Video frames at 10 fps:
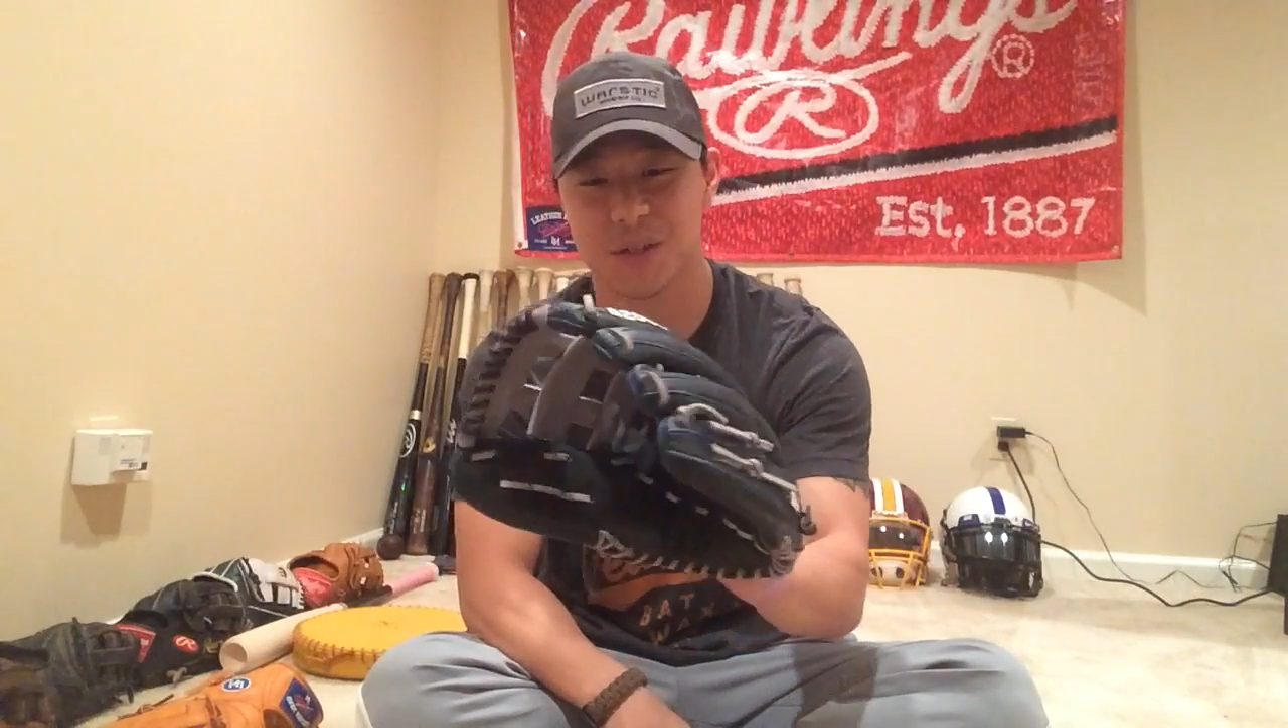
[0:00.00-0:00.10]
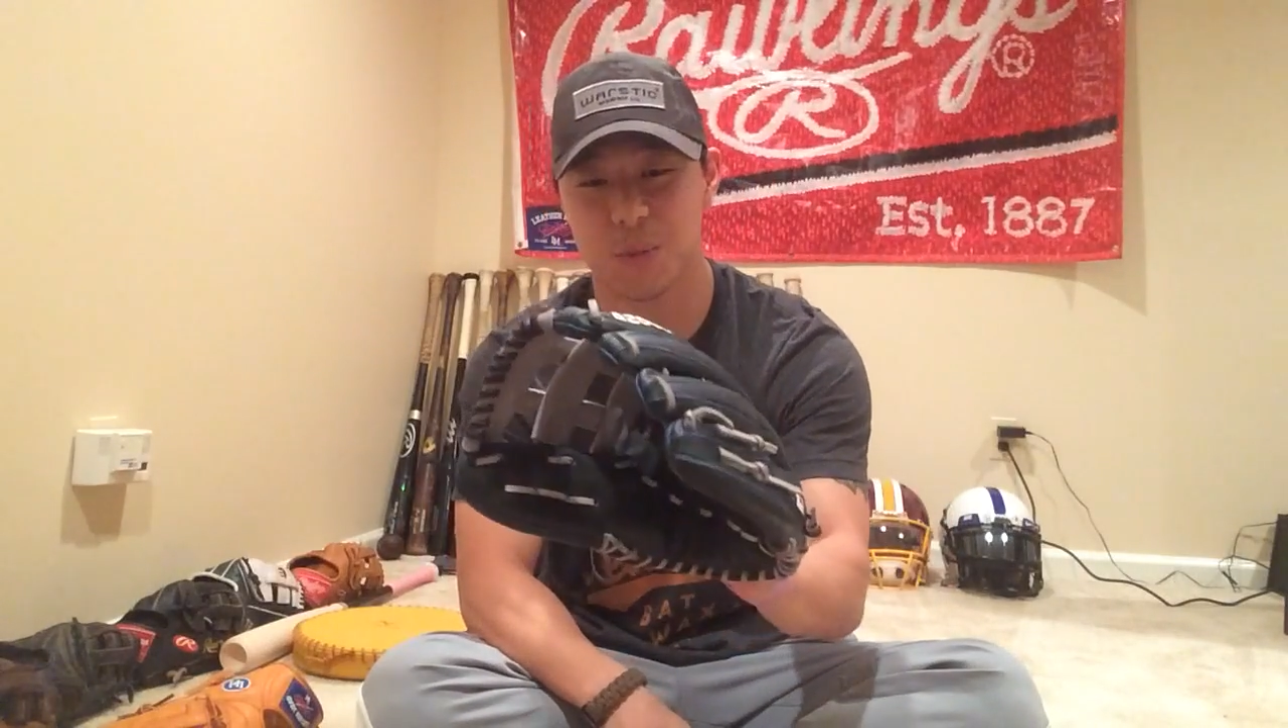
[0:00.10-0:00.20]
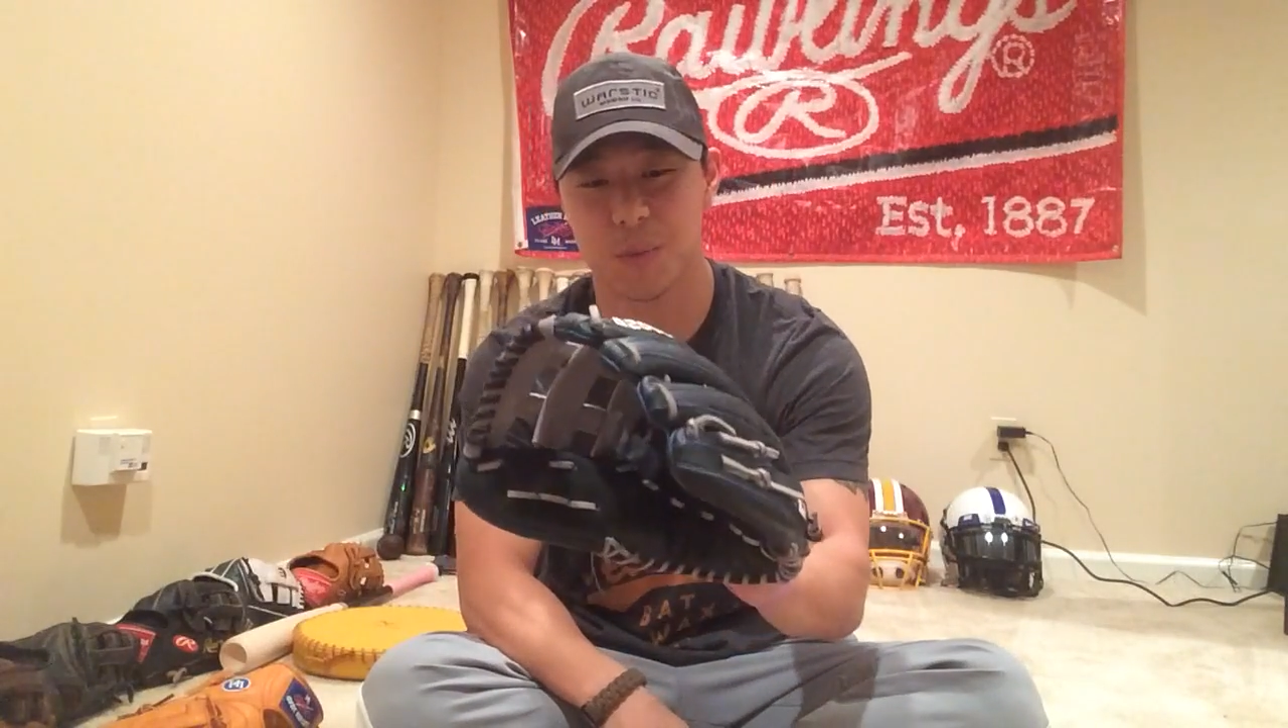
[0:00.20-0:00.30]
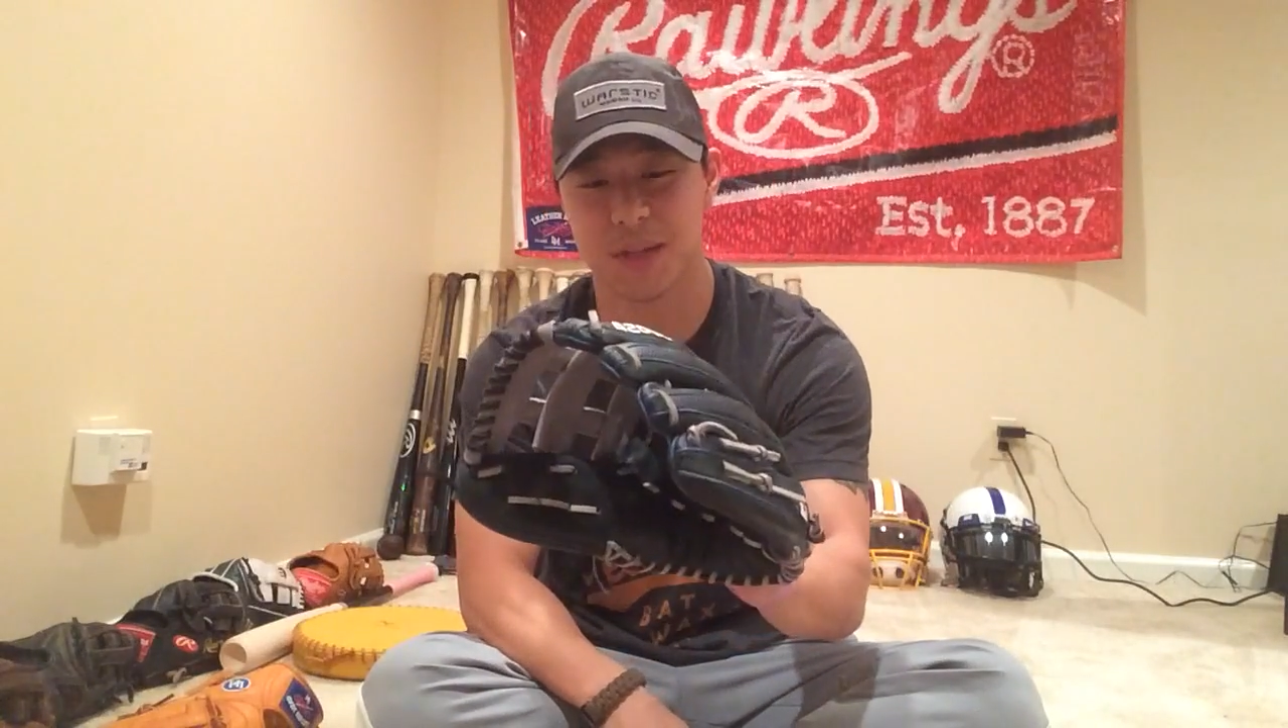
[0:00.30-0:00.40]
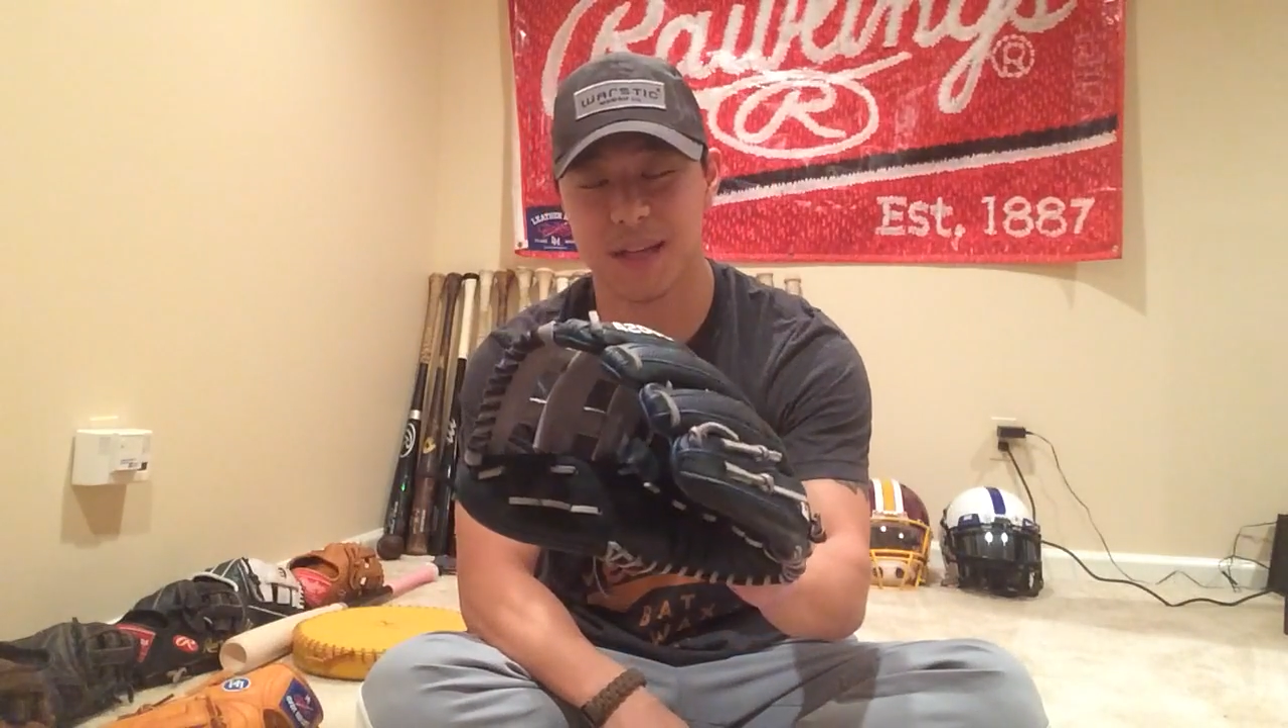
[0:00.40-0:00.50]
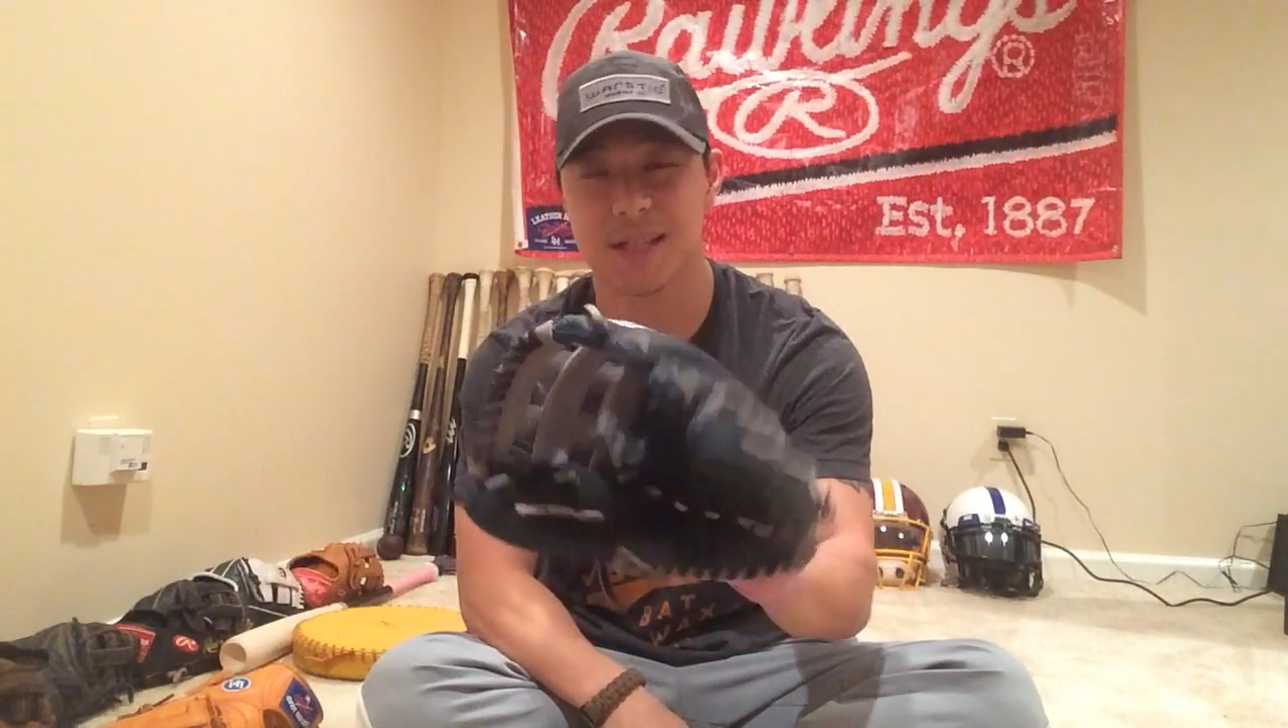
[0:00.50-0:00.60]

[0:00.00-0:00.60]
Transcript: Super Skin